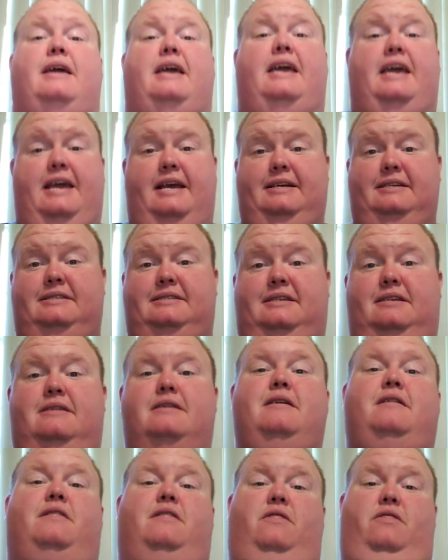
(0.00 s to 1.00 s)
is
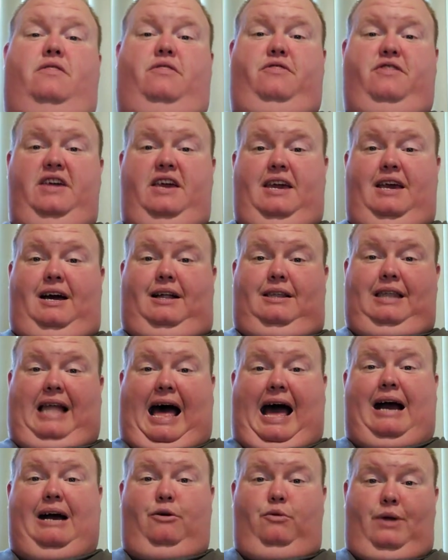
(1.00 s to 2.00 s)
the
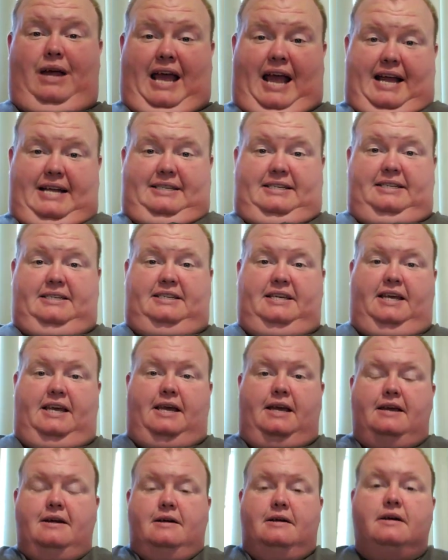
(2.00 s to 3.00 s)
allowed
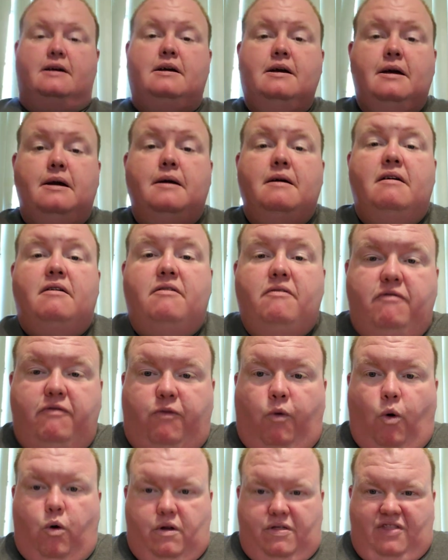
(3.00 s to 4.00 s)
entity
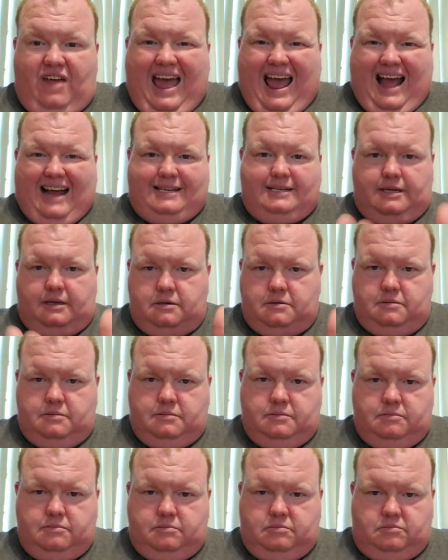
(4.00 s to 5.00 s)
for that
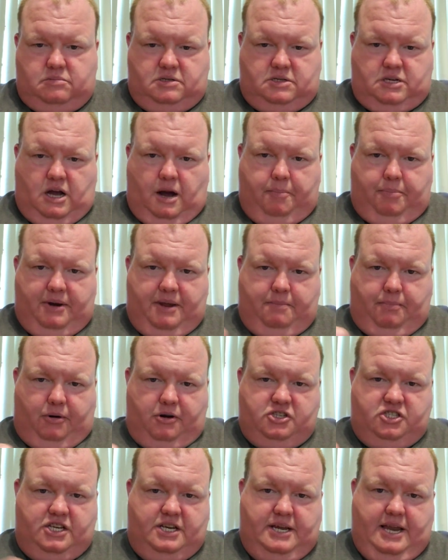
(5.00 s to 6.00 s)
company,
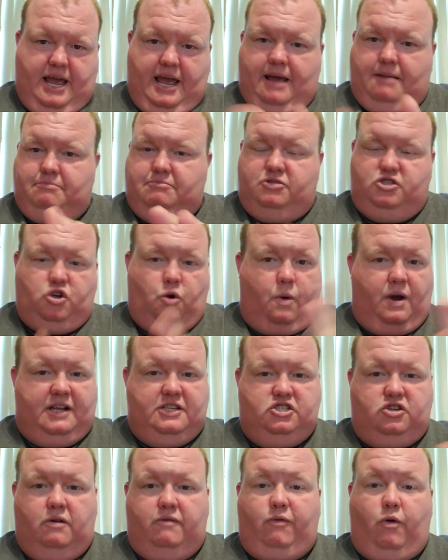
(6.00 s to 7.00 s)
person, name, so on
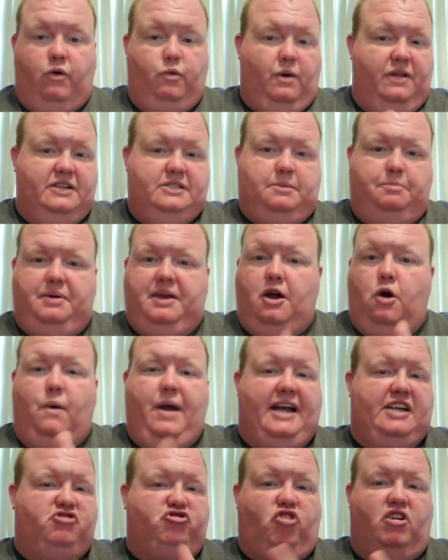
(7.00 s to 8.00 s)
and so forth. Whether it's a
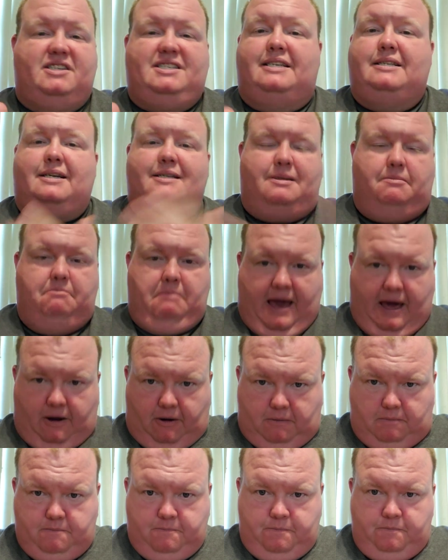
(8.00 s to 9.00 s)
POA, trust, it doesn't
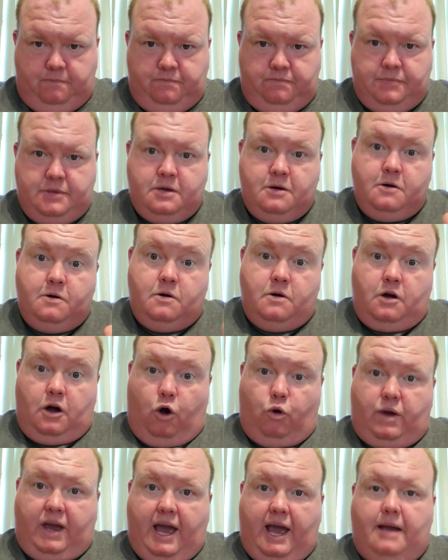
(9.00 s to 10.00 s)
matter.
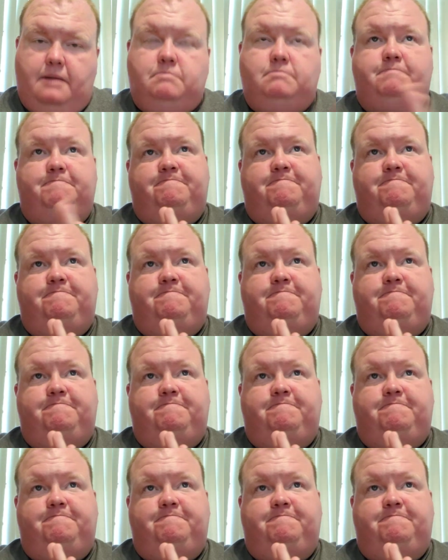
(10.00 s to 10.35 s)
Okay?